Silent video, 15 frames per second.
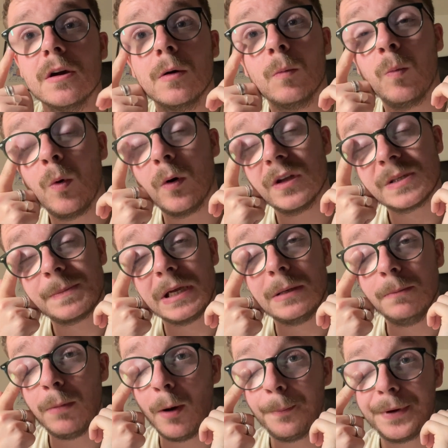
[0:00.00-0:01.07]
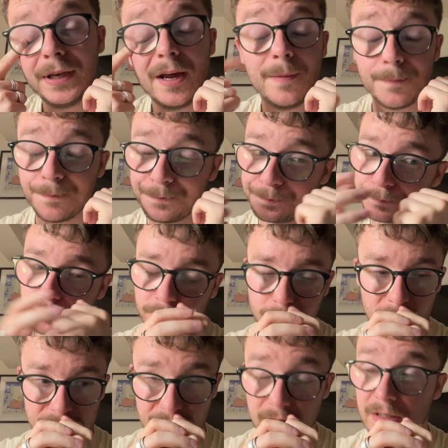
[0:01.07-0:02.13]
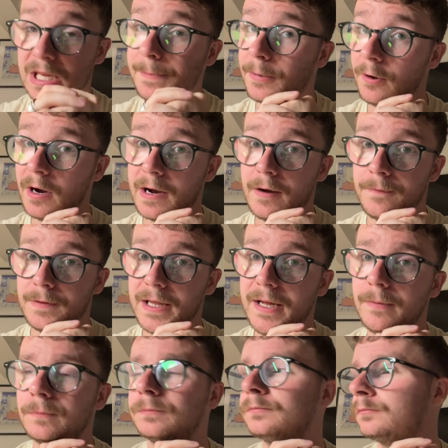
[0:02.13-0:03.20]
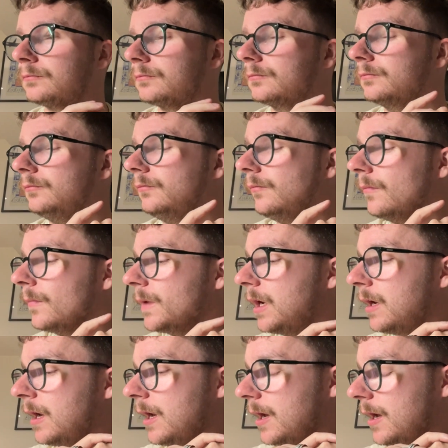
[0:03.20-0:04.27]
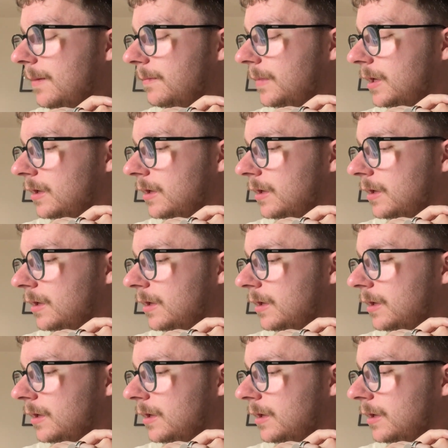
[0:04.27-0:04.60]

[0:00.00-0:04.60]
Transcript: what has been popular. So keep your eye out for that.